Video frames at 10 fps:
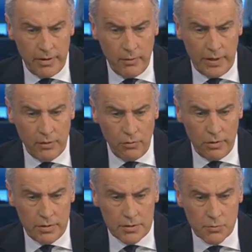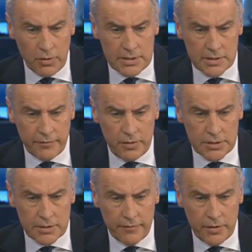you know, win or lose, what is the
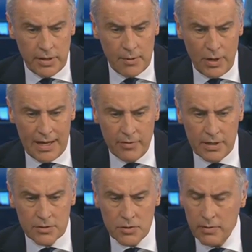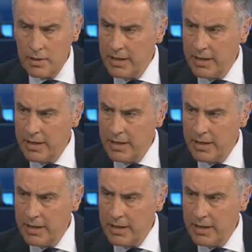future for UKIP? We're hearing you're talking